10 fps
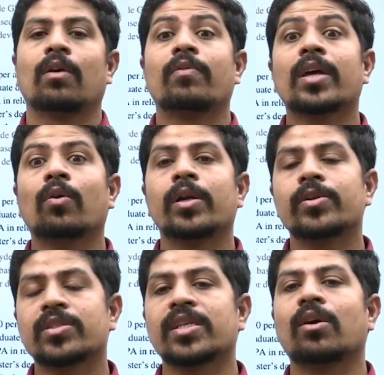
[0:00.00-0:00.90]
We are going
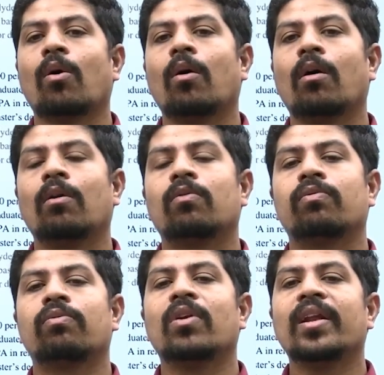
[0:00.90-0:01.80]
to see all
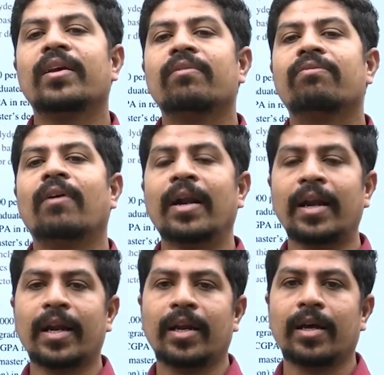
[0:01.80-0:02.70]
fully
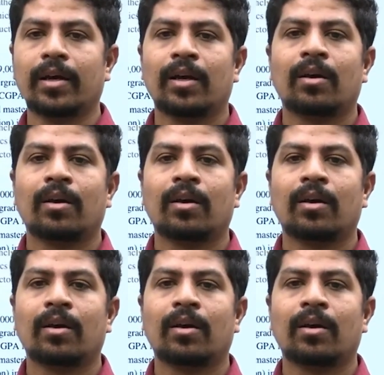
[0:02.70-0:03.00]
funded